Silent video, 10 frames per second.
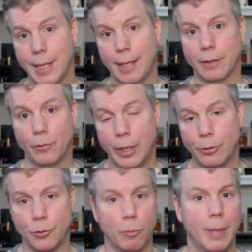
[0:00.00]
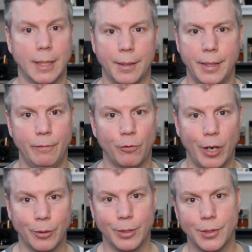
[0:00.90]
metallic fragrance or metal themed
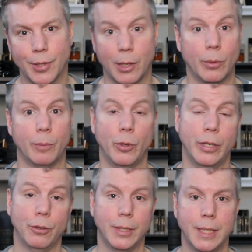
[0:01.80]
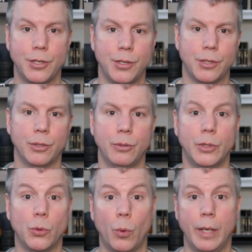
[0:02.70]
fragrance that I want to bring your attention to
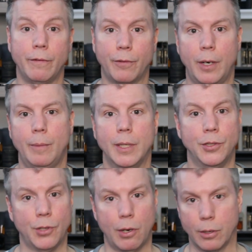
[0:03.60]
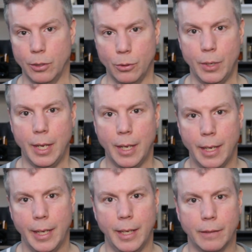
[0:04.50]
is one from Azzaro.
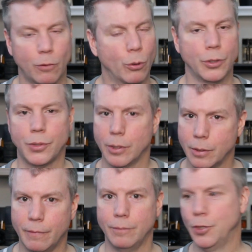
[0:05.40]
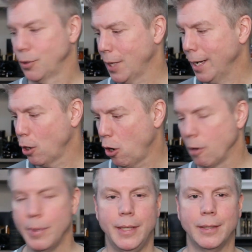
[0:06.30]
And of course, just like
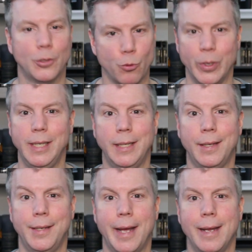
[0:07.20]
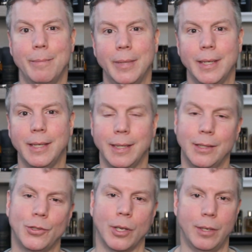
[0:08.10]
carbon, it's written into the name, it
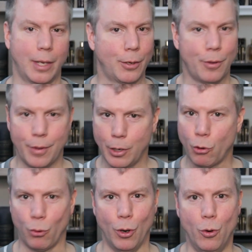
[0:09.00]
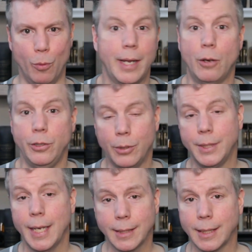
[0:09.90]
is Azzaro Chrome. Now, you
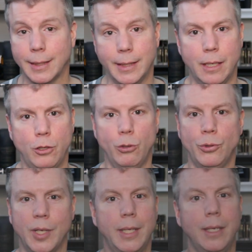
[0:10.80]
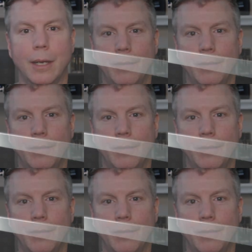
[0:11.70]
could technically use any